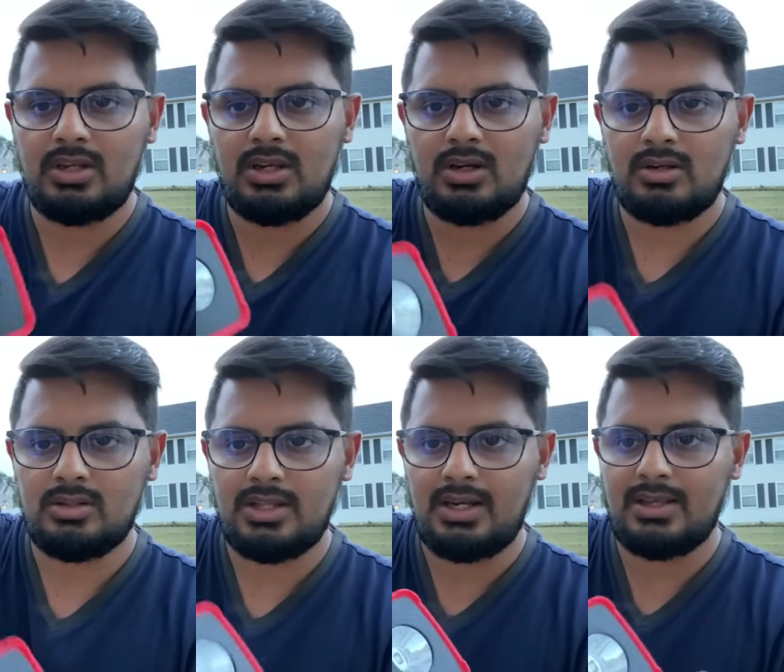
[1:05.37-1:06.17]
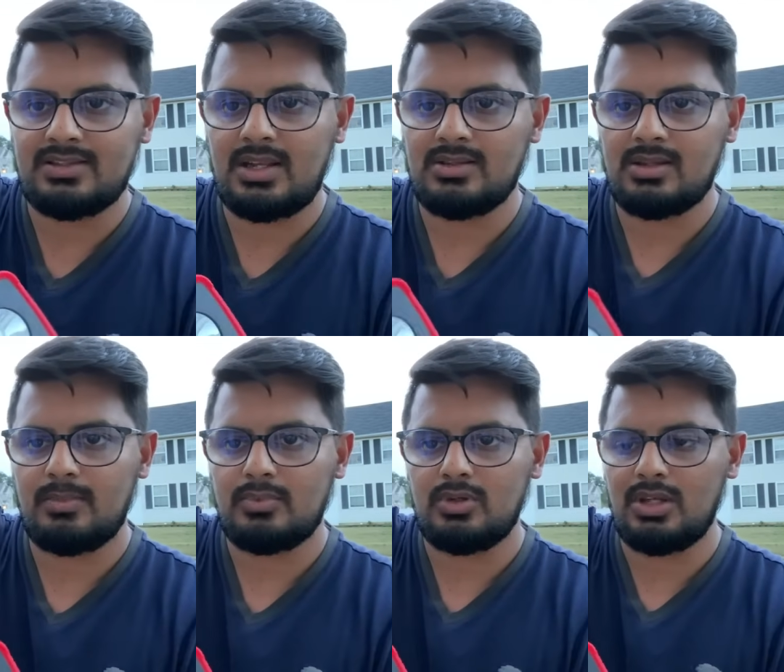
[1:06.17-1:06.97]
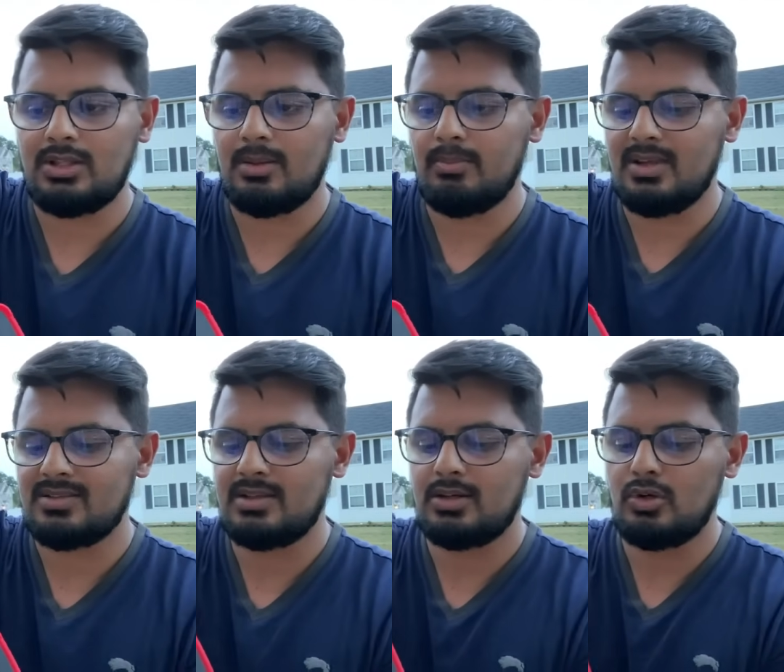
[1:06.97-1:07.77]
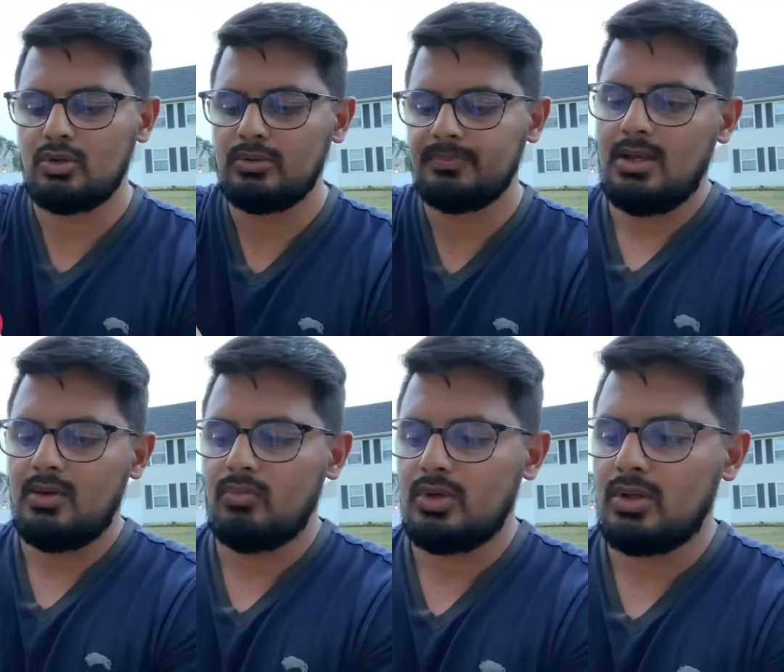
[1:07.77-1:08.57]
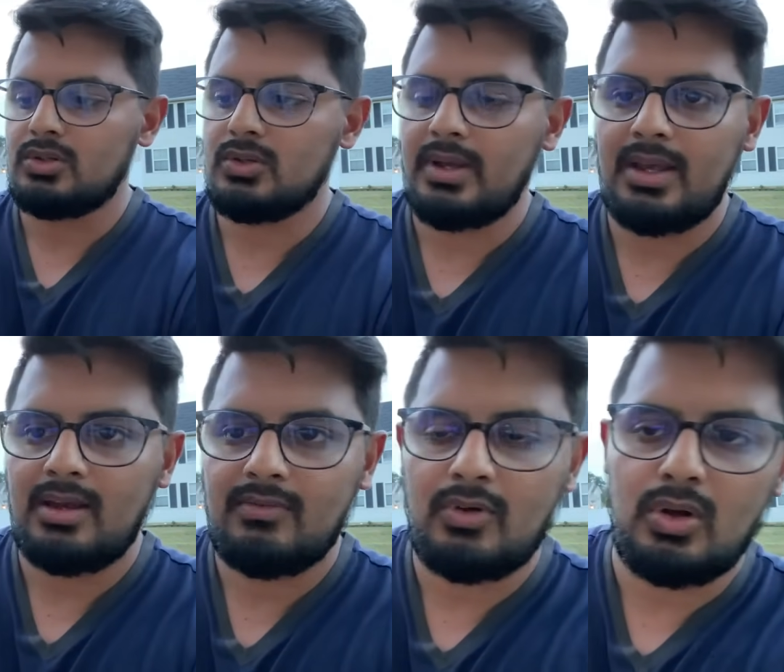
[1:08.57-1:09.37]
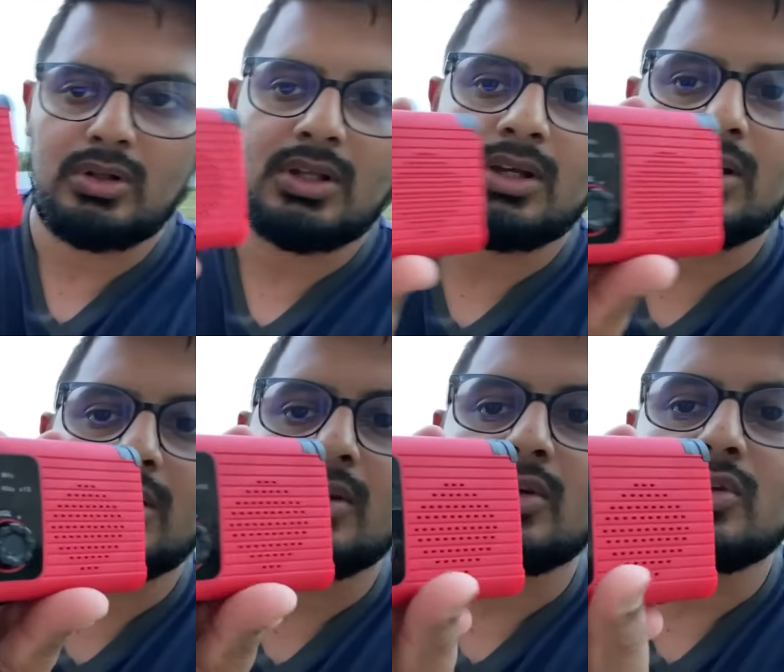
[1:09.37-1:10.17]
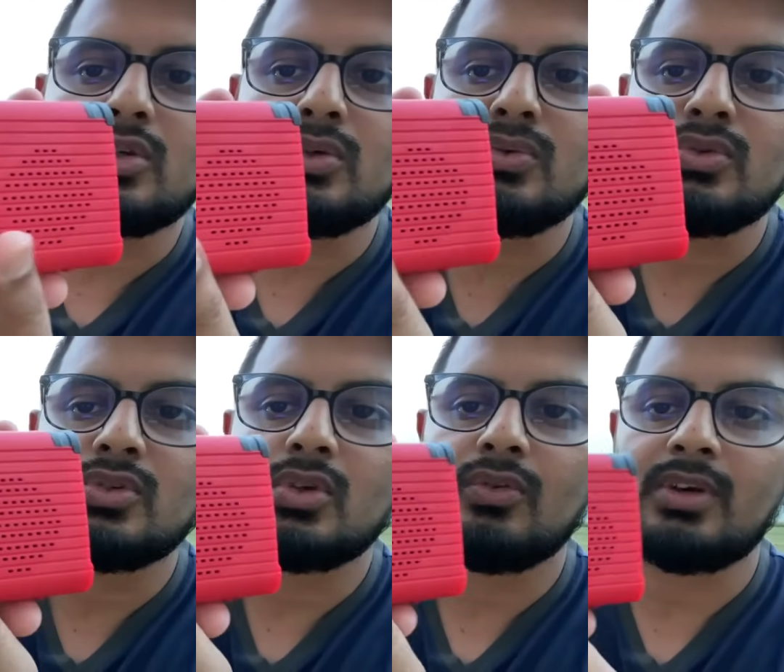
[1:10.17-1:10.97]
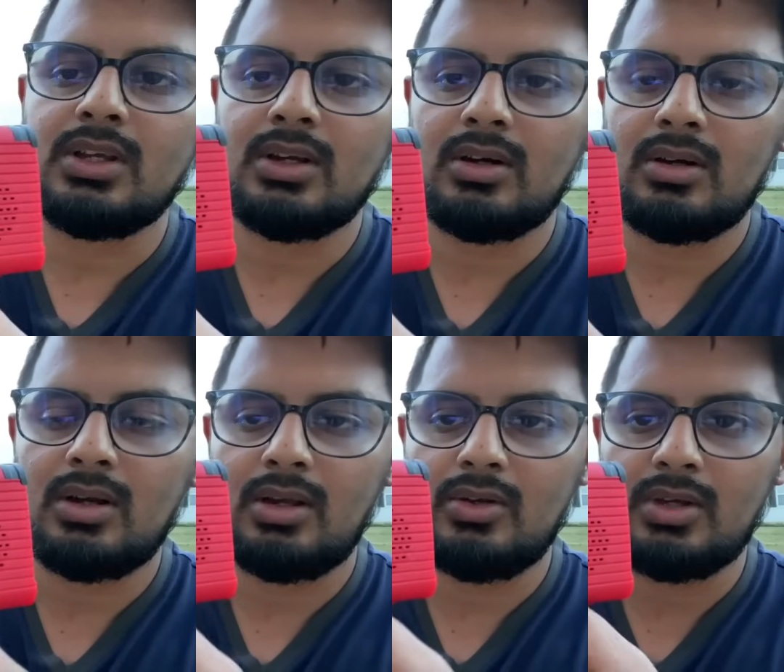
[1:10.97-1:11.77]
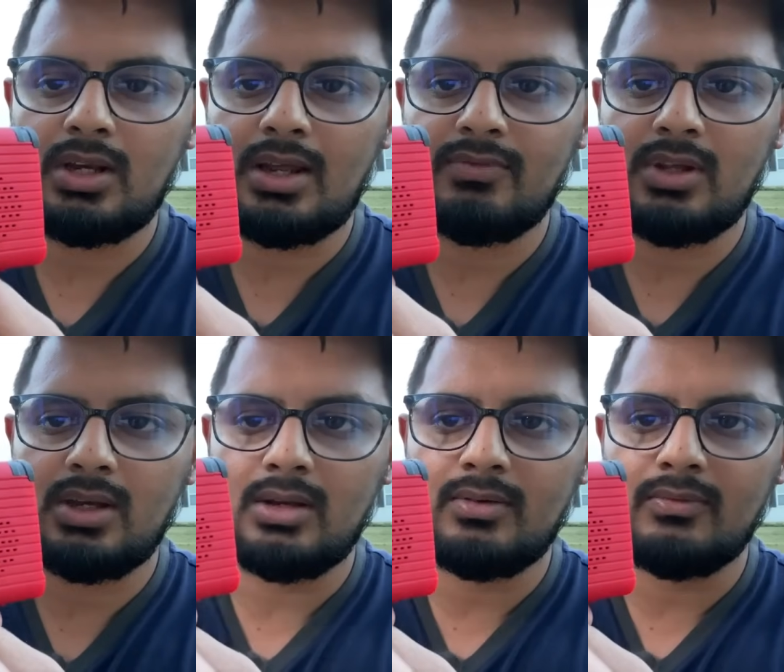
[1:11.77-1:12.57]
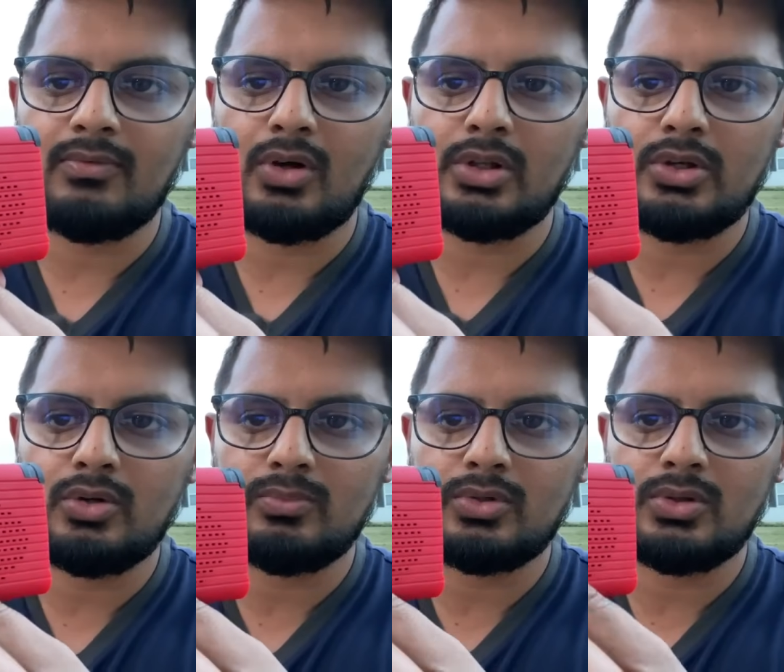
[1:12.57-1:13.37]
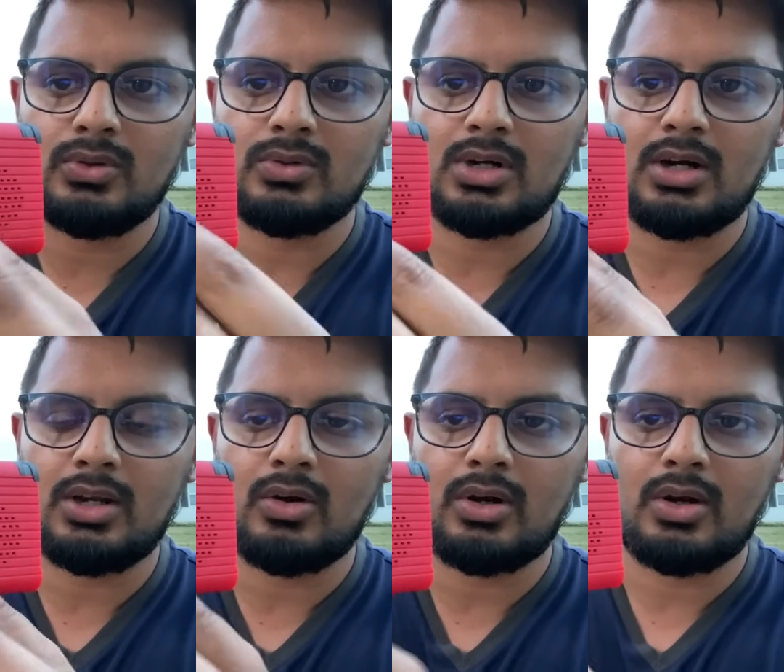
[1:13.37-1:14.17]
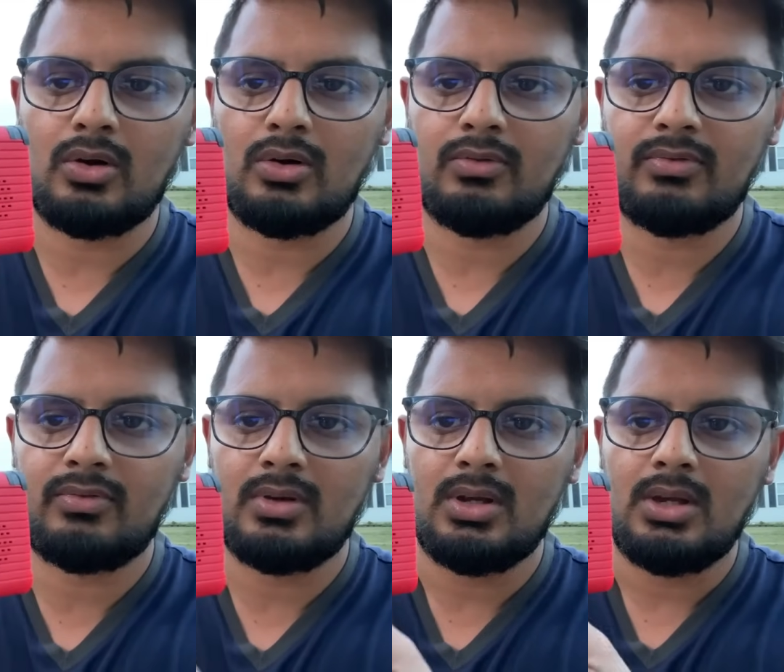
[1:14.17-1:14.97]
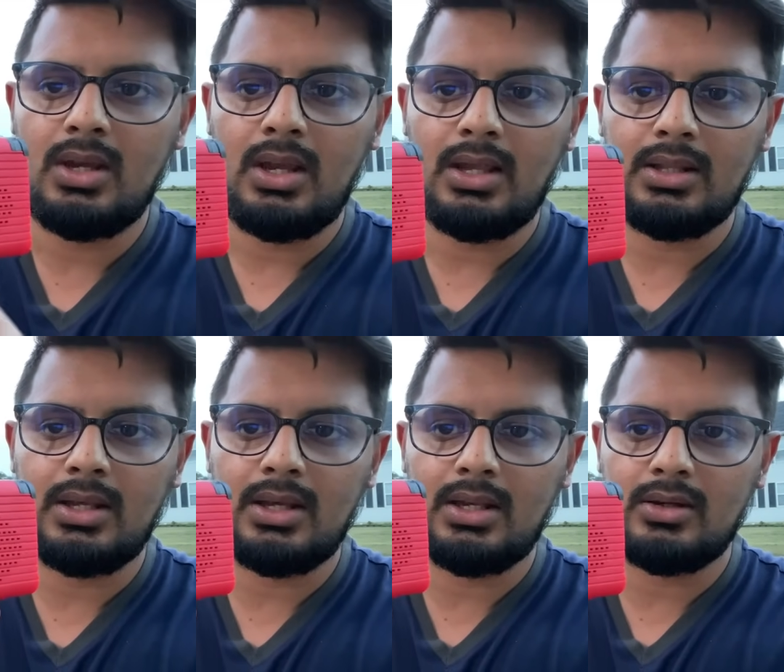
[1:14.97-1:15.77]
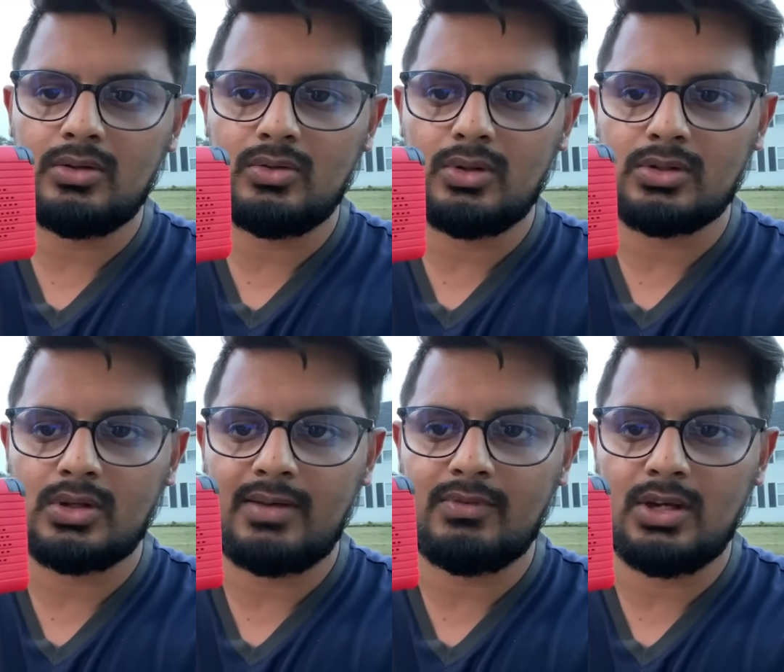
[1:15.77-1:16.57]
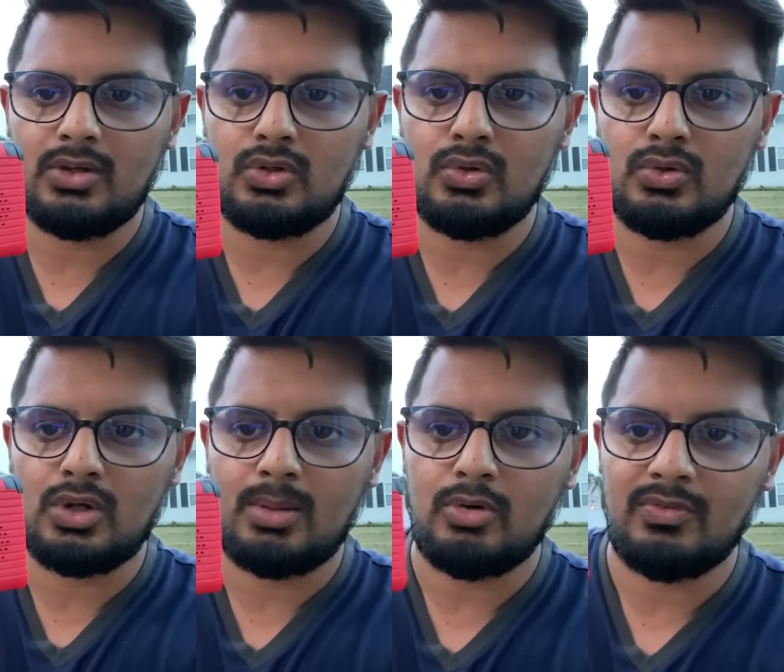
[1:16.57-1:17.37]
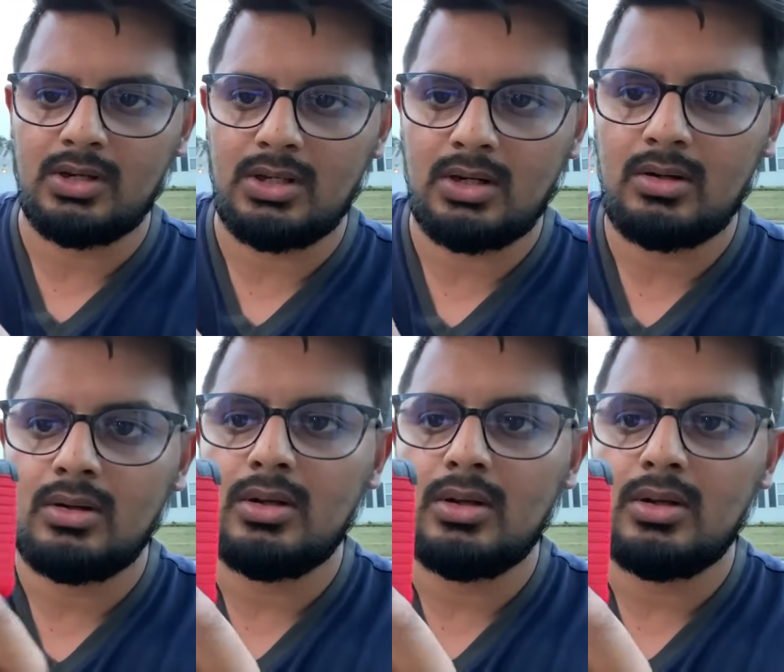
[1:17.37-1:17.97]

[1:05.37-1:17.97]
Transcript: here that extends up to get the best signal. We also have all the tunes over here, and you can have the volume to turn it on and off. And then you also have the tune knob over here,